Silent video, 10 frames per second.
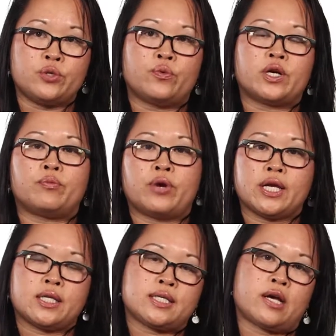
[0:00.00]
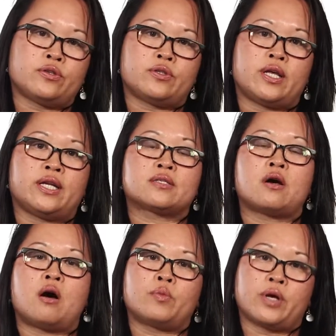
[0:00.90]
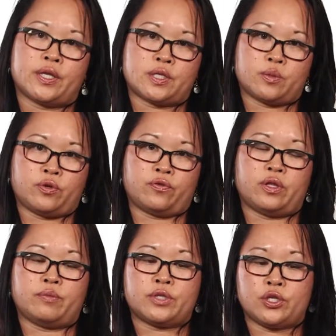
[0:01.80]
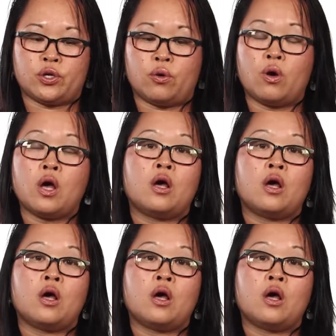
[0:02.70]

You want to break it down so that it's comprehensible for them to know